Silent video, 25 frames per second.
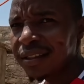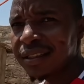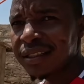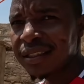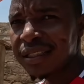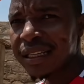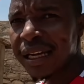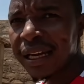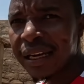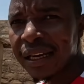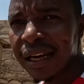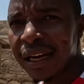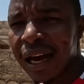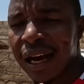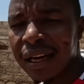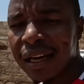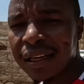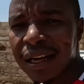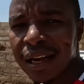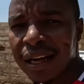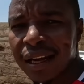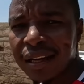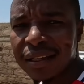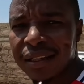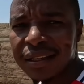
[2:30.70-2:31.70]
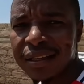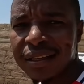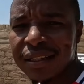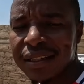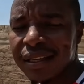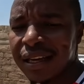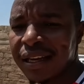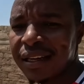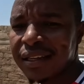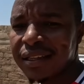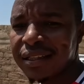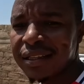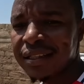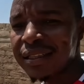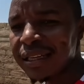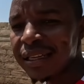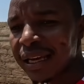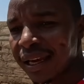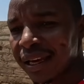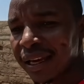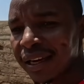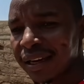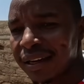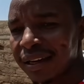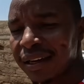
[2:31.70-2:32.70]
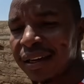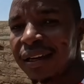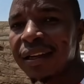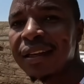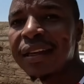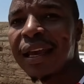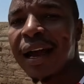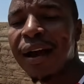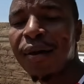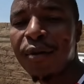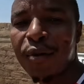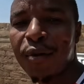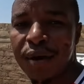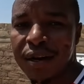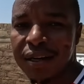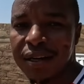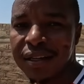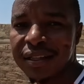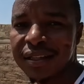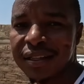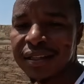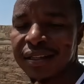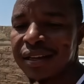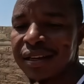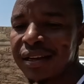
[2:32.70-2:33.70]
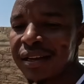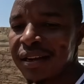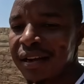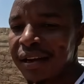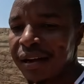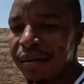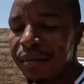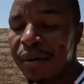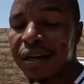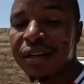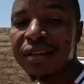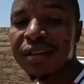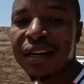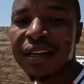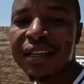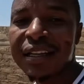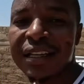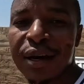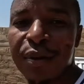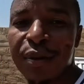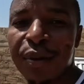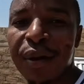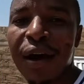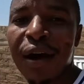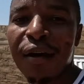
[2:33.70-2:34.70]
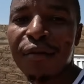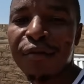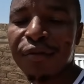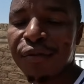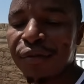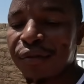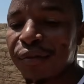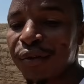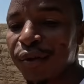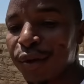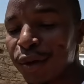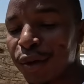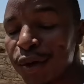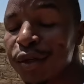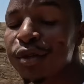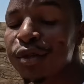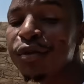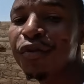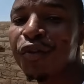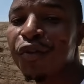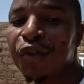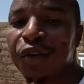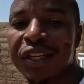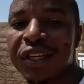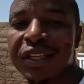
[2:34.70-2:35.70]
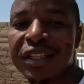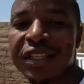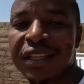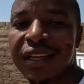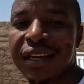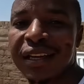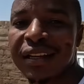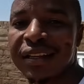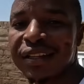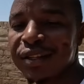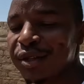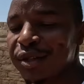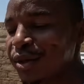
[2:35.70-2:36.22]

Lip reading: 10 adults and 10 young ones, but right now we have close to 40 chickens.